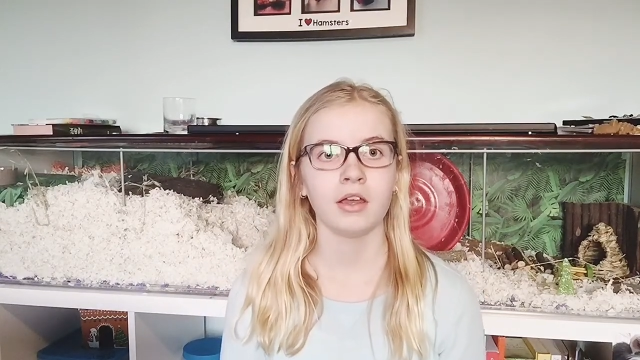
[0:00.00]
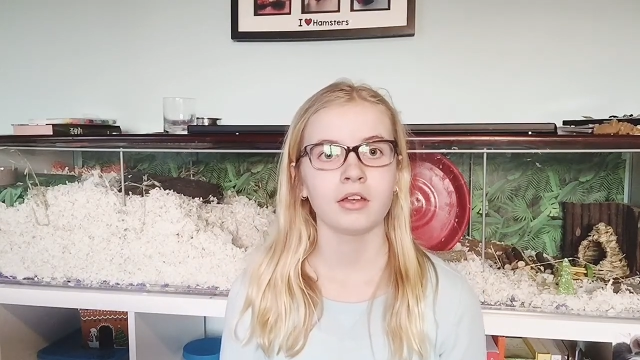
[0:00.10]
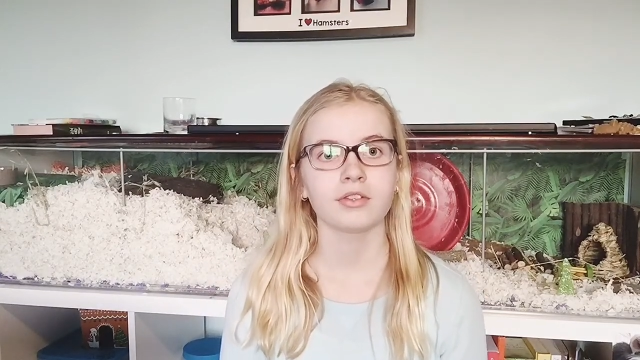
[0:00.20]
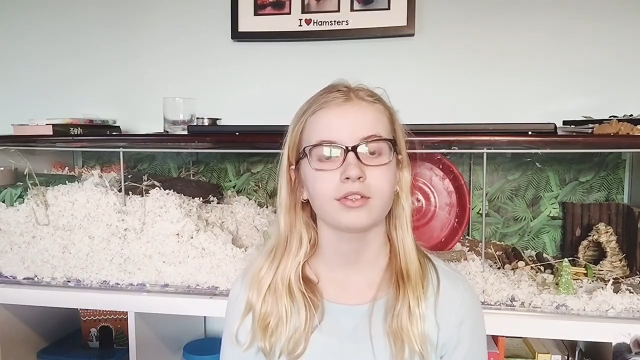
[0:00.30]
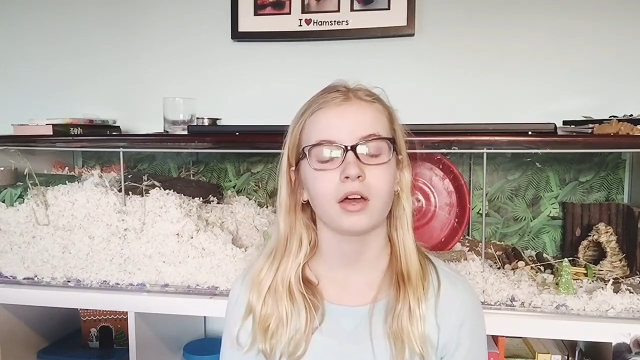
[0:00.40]

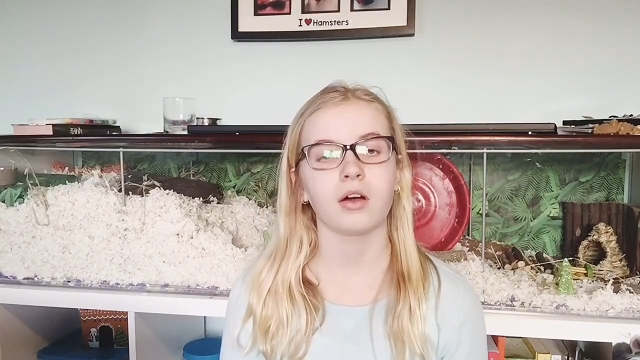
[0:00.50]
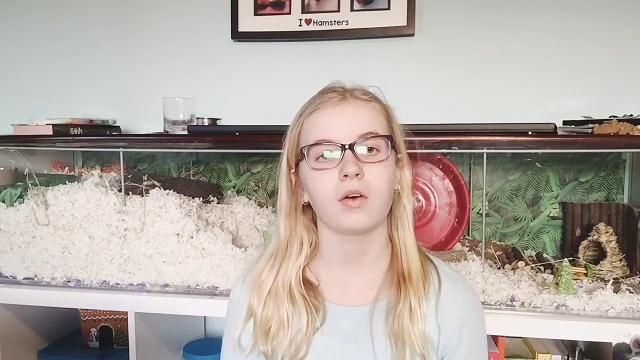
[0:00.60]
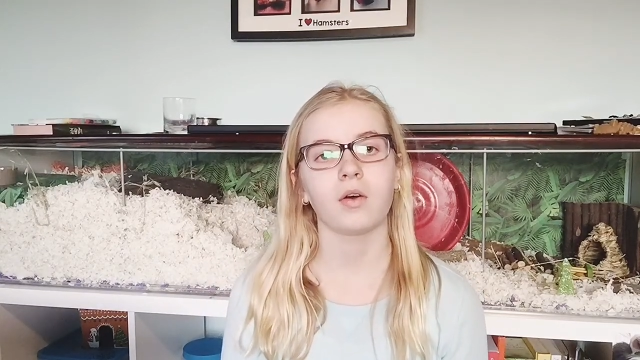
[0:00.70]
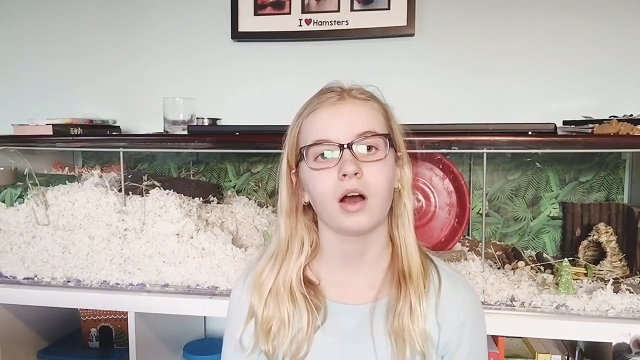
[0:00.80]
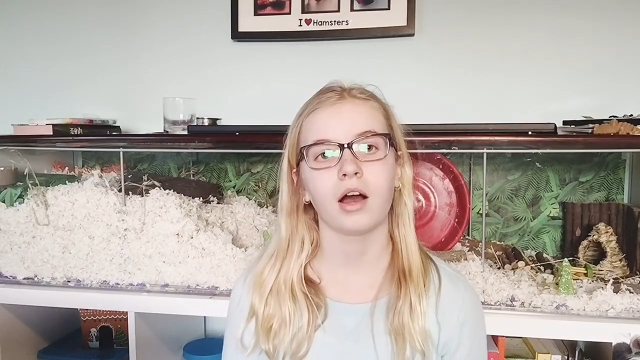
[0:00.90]

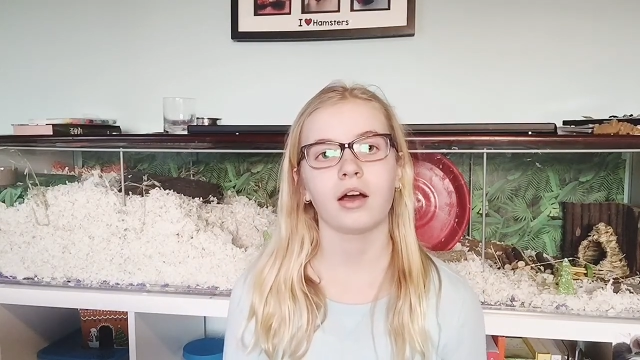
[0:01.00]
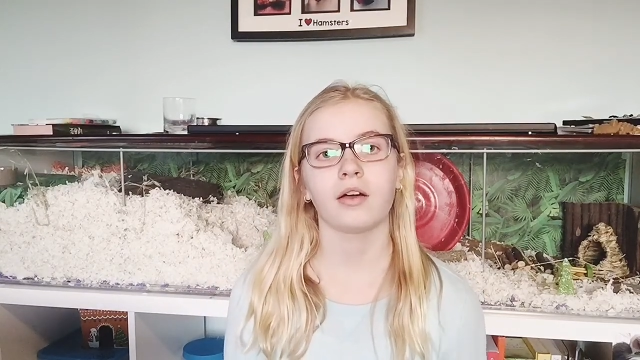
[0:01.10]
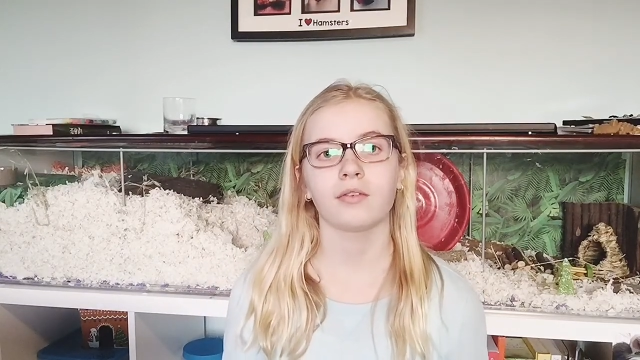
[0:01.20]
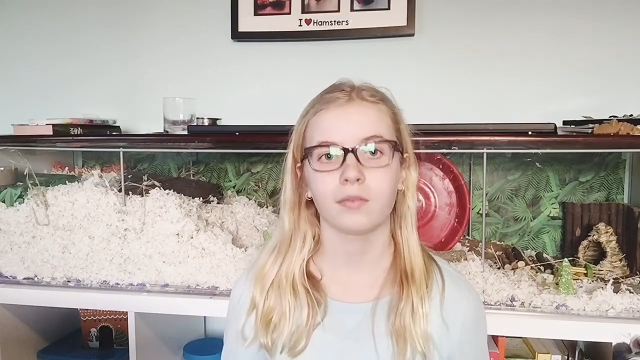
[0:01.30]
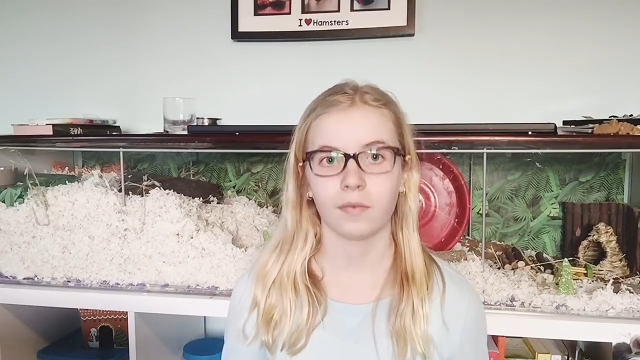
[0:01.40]
So
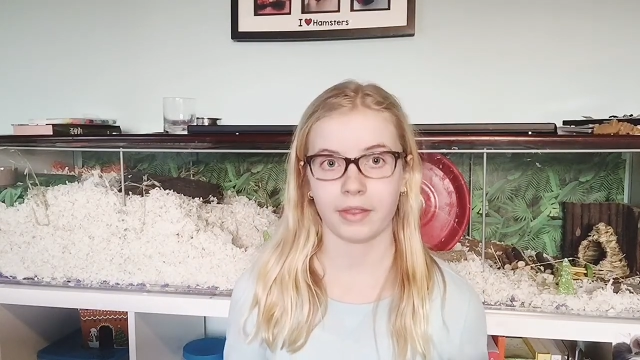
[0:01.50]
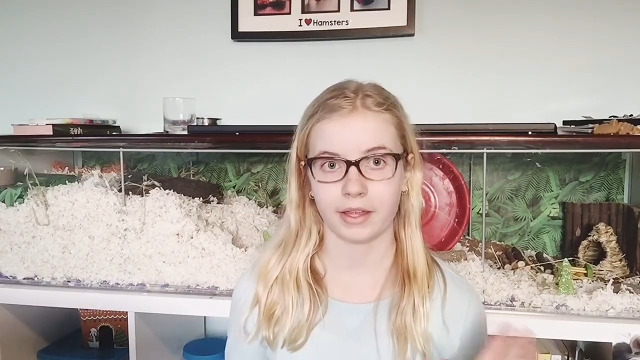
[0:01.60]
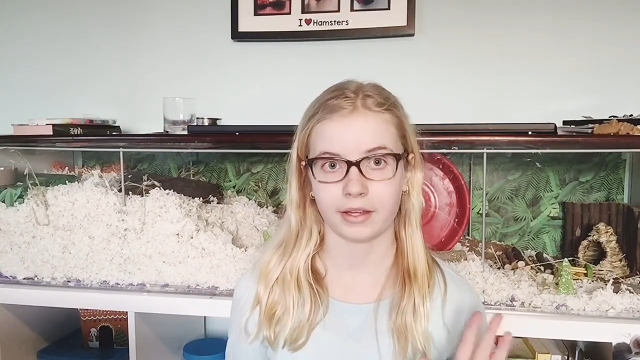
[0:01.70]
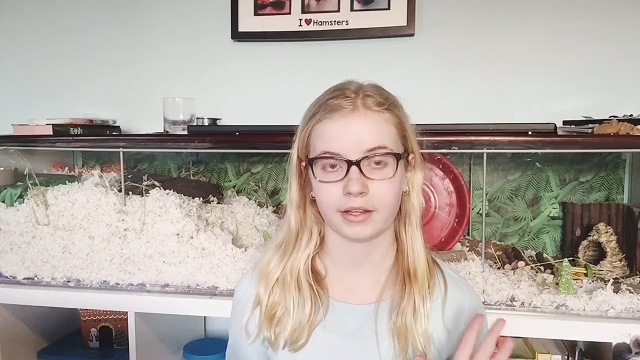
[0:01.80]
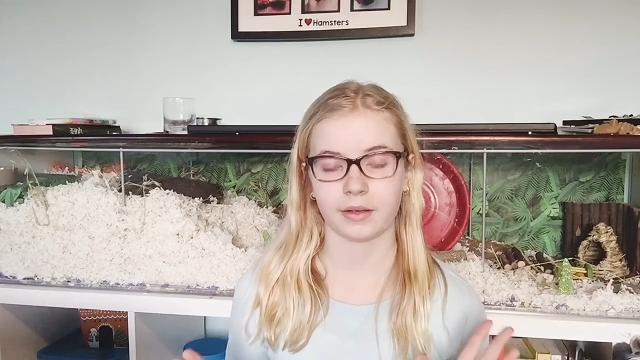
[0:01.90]

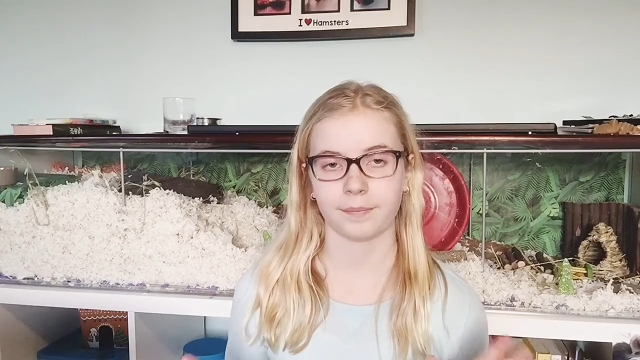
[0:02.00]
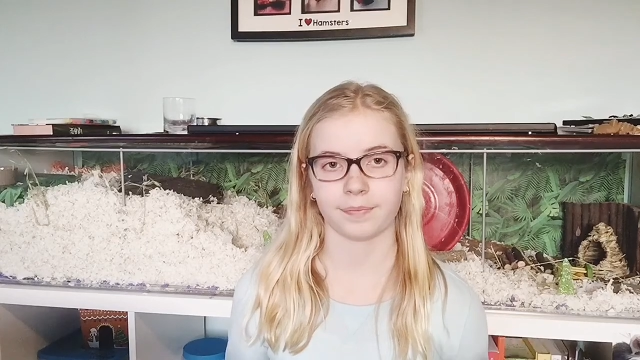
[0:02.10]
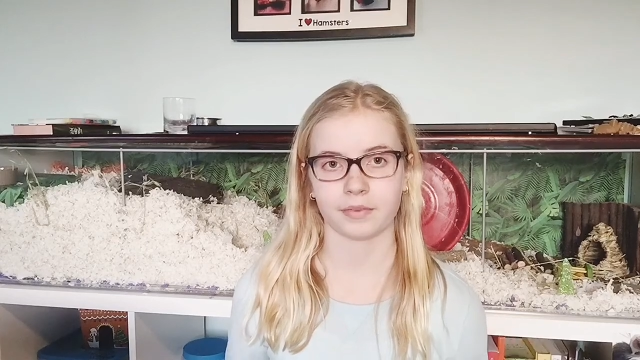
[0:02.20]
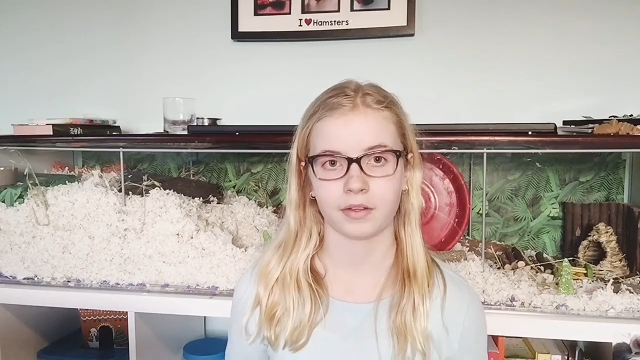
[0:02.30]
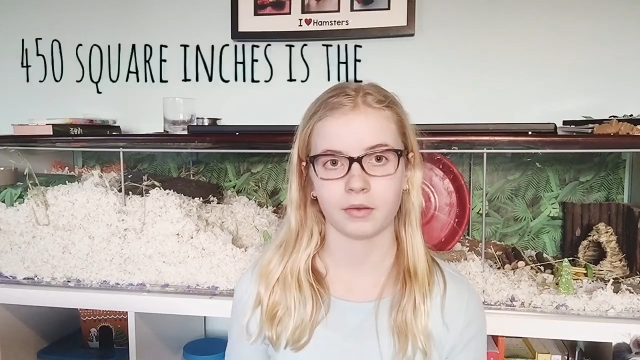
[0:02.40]

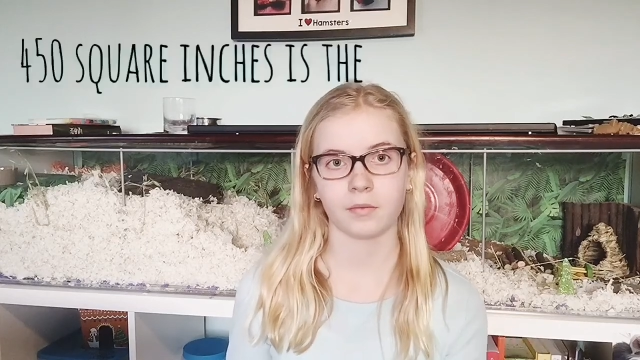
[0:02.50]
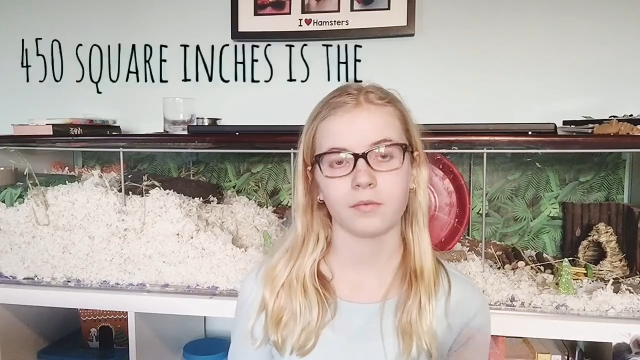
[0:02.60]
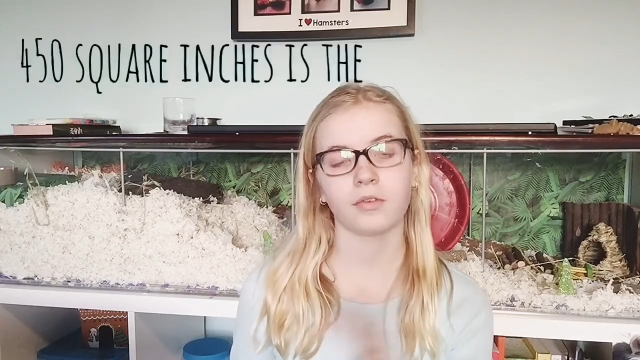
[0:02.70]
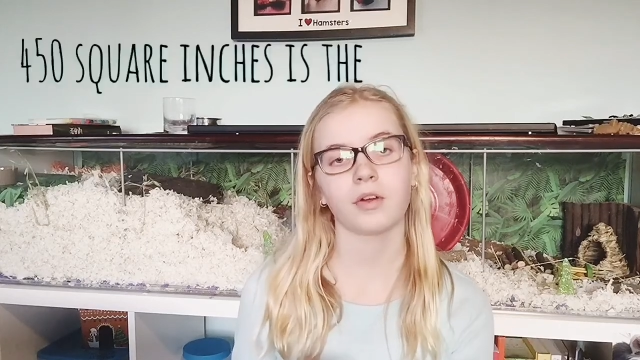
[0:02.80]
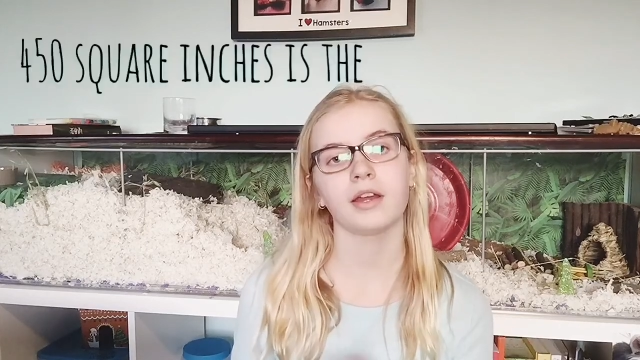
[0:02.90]

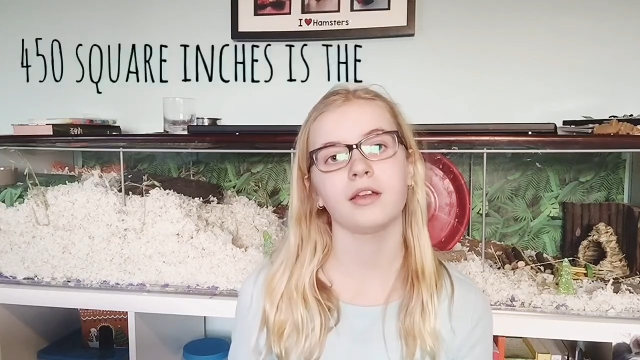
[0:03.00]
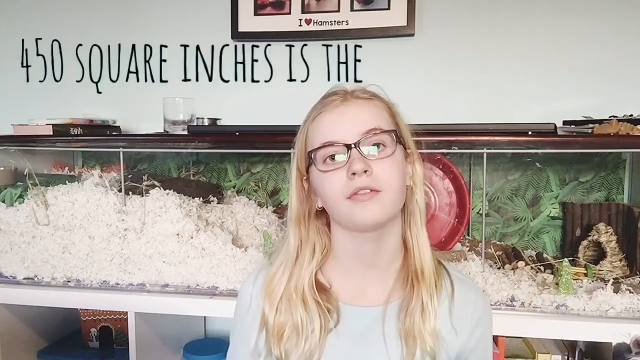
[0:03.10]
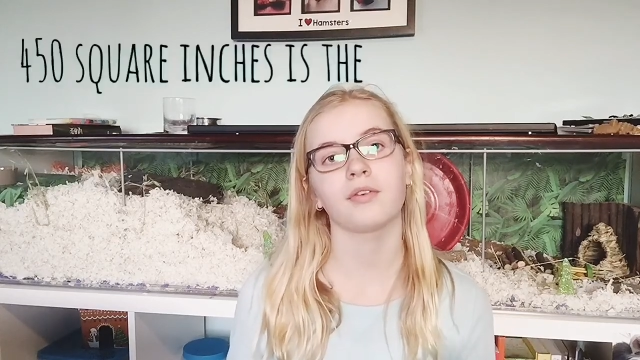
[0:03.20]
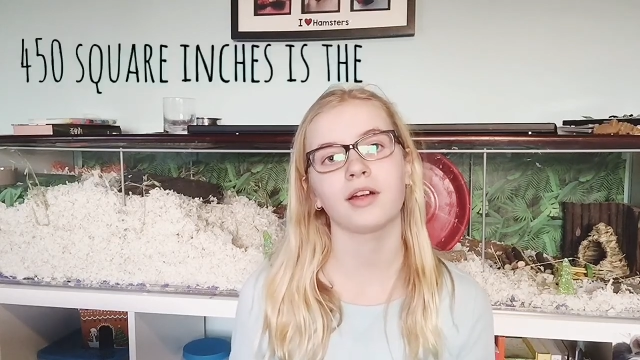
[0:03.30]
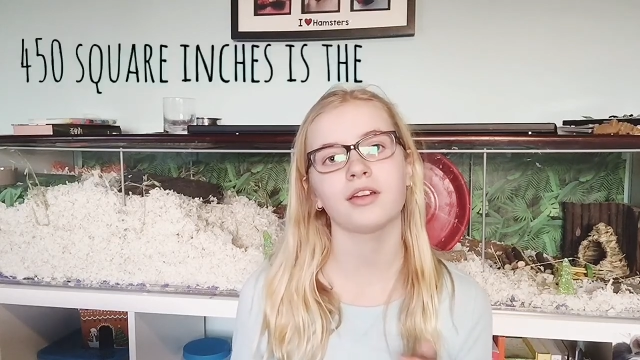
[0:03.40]

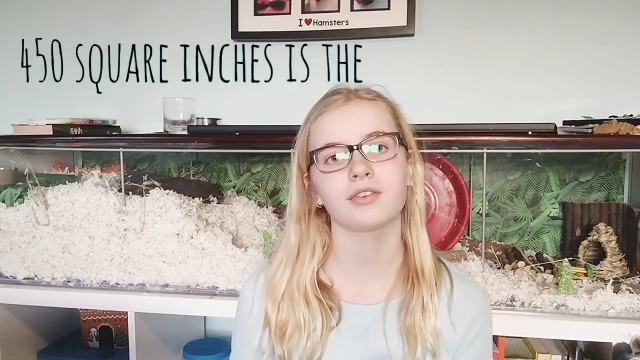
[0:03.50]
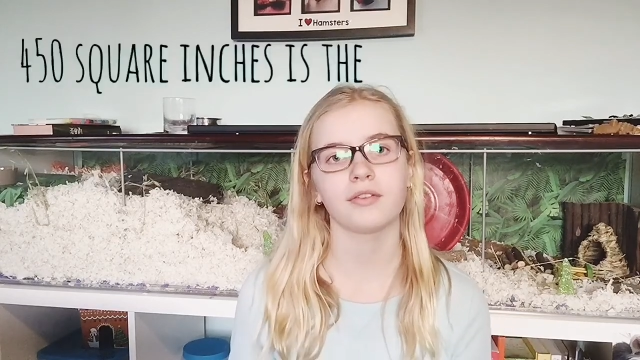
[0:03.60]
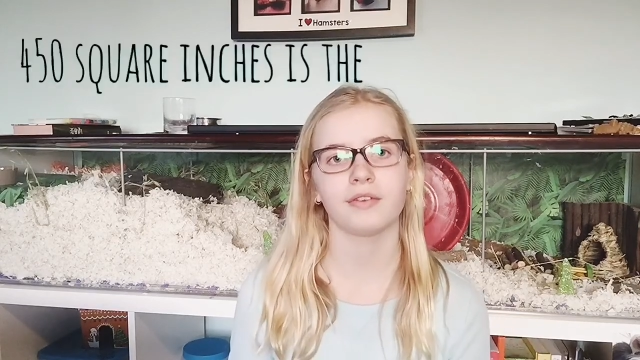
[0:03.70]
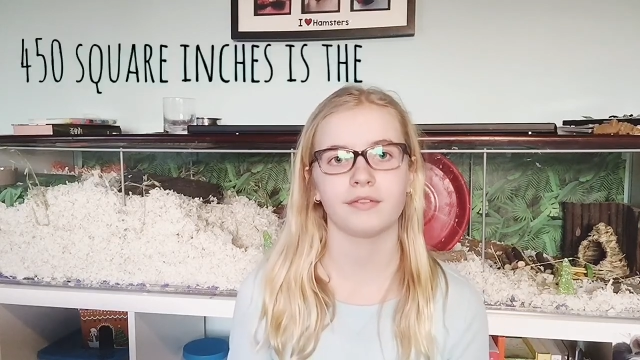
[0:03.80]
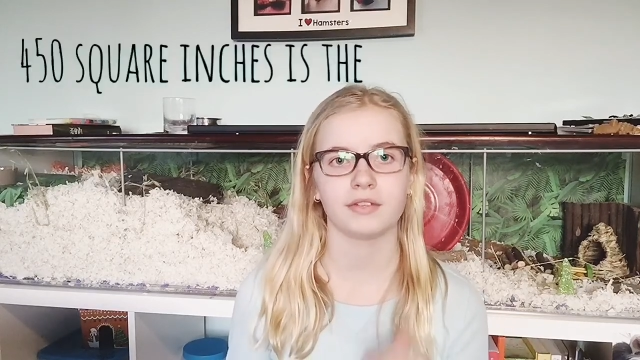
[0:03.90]

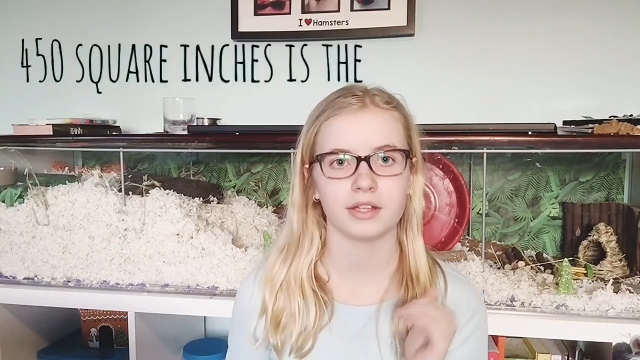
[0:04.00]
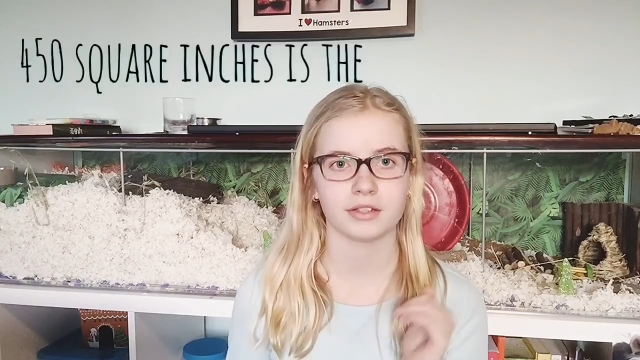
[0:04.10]
450